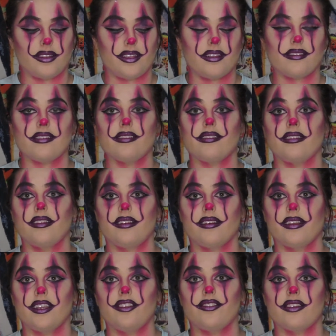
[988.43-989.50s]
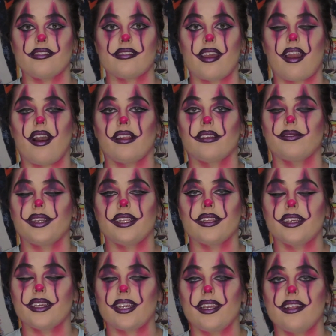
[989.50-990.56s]
This is literally just a Halloween
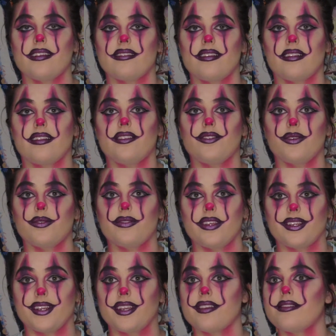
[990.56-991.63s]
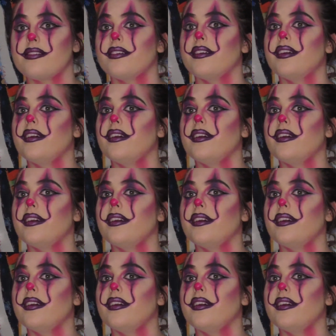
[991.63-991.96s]
look. It is nothing too serious.